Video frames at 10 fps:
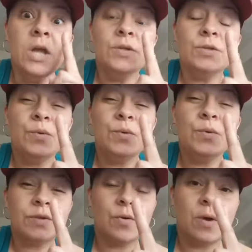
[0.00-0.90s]
Two
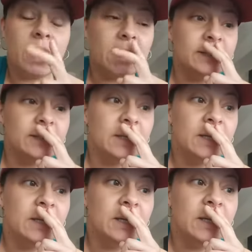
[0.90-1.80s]
years ago, guys.
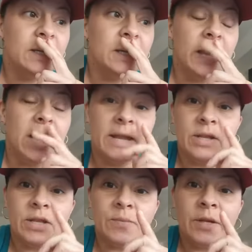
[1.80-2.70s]
And
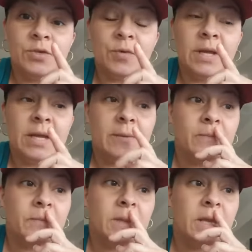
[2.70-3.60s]
in my dream,